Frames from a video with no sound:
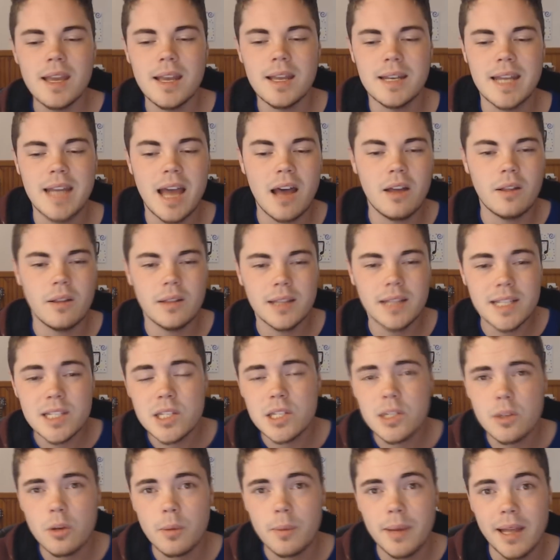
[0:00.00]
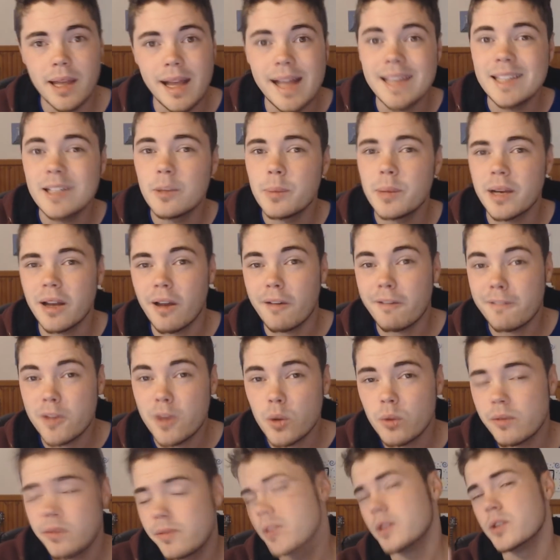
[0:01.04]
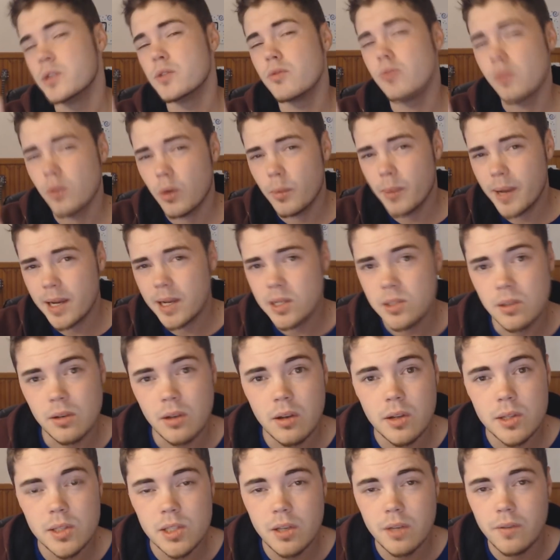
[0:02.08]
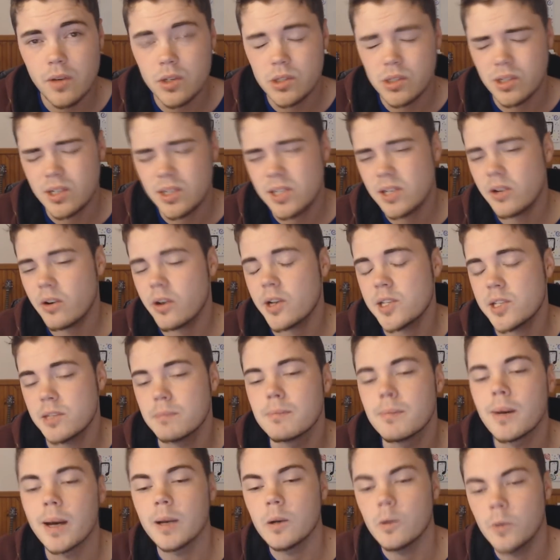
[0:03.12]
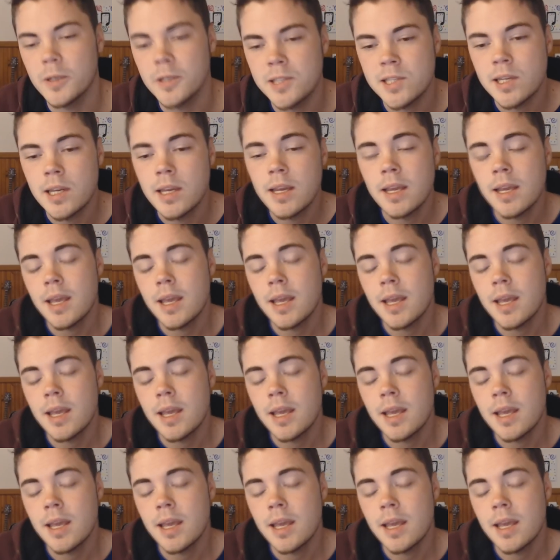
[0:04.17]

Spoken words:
Now, let's just talk about a few of the drawbacks on console version, because there are some minor ones.